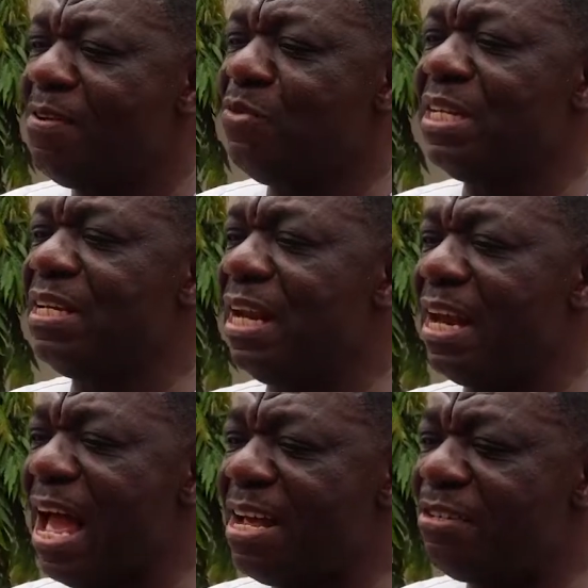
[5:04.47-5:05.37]
within the
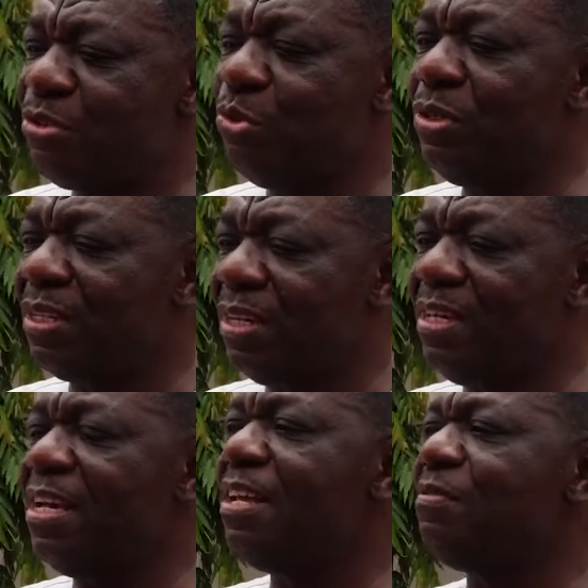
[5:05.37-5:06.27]
last
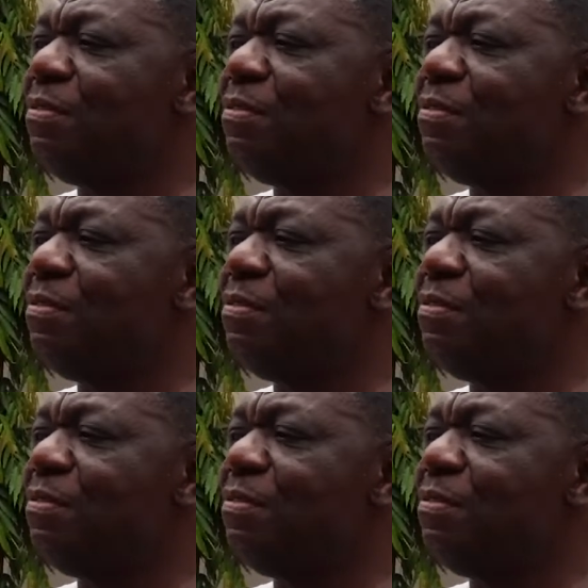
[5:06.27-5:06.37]
2-3 years,